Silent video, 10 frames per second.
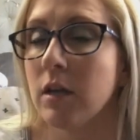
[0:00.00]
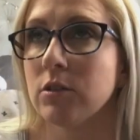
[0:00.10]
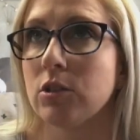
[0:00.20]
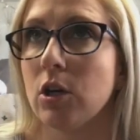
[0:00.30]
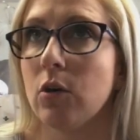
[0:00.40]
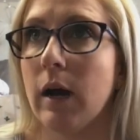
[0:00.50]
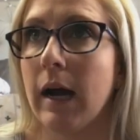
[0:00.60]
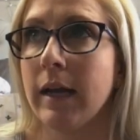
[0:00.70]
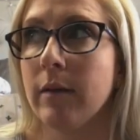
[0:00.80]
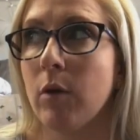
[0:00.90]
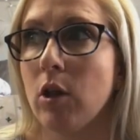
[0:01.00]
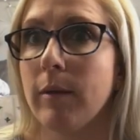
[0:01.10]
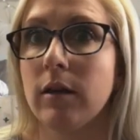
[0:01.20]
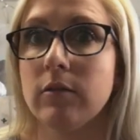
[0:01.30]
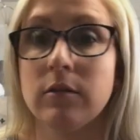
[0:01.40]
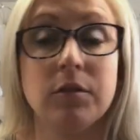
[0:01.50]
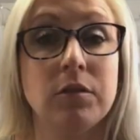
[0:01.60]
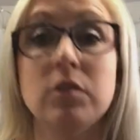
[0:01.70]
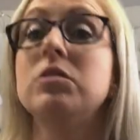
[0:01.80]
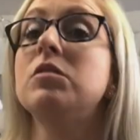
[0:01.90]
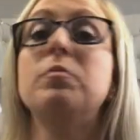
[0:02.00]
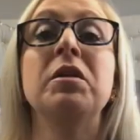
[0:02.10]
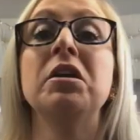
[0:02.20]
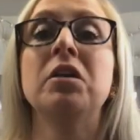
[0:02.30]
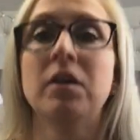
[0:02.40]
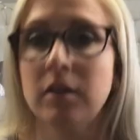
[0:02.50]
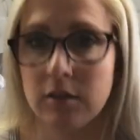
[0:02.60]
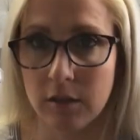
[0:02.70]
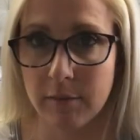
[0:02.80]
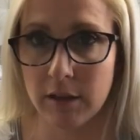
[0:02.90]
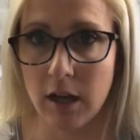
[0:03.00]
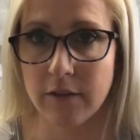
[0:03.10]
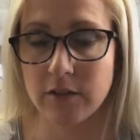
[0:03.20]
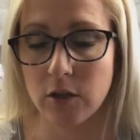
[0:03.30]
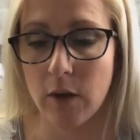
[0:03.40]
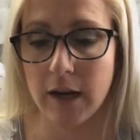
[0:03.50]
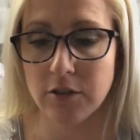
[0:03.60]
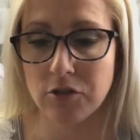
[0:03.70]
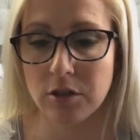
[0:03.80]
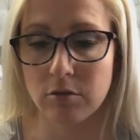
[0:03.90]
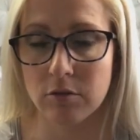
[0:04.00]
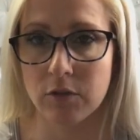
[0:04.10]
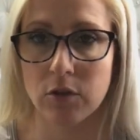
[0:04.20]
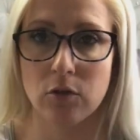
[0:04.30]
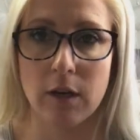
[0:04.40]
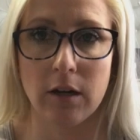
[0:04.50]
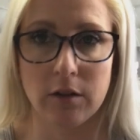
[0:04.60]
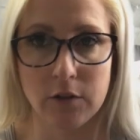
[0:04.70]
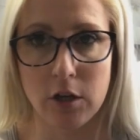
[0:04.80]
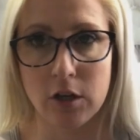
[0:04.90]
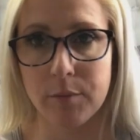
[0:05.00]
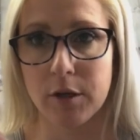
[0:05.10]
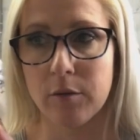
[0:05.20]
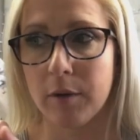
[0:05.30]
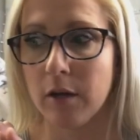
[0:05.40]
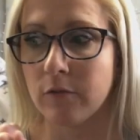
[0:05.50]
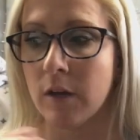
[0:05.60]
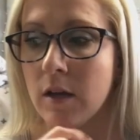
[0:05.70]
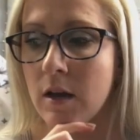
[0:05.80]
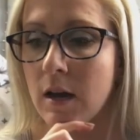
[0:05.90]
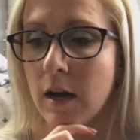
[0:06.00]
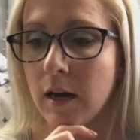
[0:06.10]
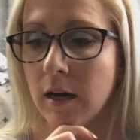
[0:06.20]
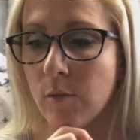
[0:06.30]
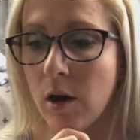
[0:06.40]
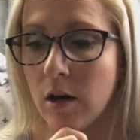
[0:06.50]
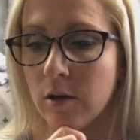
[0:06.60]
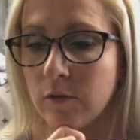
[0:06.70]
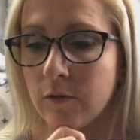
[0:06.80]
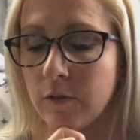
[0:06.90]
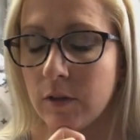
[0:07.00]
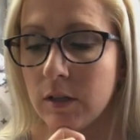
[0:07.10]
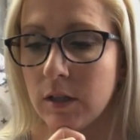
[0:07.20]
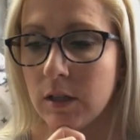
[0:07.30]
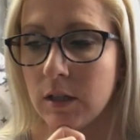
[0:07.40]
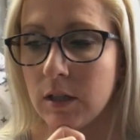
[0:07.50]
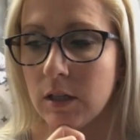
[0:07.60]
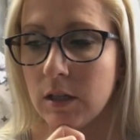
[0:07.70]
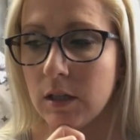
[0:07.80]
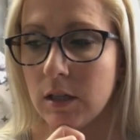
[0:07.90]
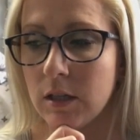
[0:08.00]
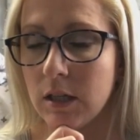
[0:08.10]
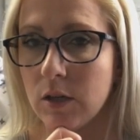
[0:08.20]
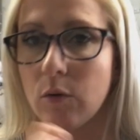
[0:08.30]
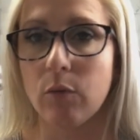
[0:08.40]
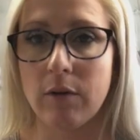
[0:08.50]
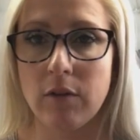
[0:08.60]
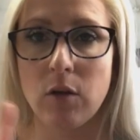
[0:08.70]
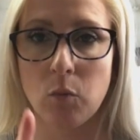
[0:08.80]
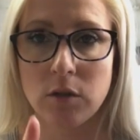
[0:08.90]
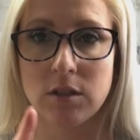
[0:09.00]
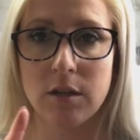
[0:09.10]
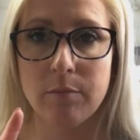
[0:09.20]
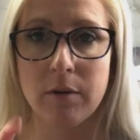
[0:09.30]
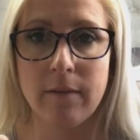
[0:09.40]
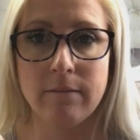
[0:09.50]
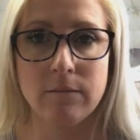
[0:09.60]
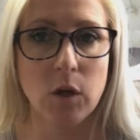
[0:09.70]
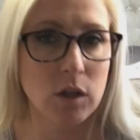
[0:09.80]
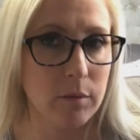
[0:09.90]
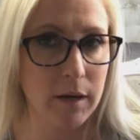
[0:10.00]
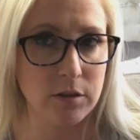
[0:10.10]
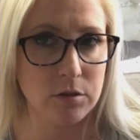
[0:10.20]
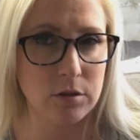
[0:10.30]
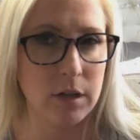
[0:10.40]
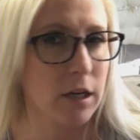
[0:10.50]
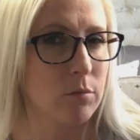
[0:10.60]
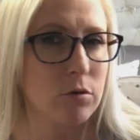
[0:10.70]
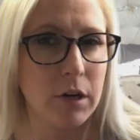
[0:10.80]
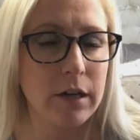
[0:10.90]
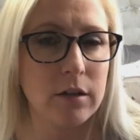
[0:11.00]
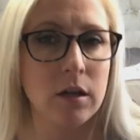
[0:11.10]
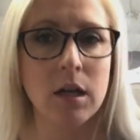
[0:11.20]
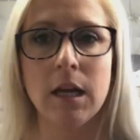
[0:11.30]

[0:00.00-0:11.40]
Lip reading: So, I am all about speed in my life. So I just did a review, and I'll link the card up here above, of the Revlon One Step Volumizer Hair Blow Dryer.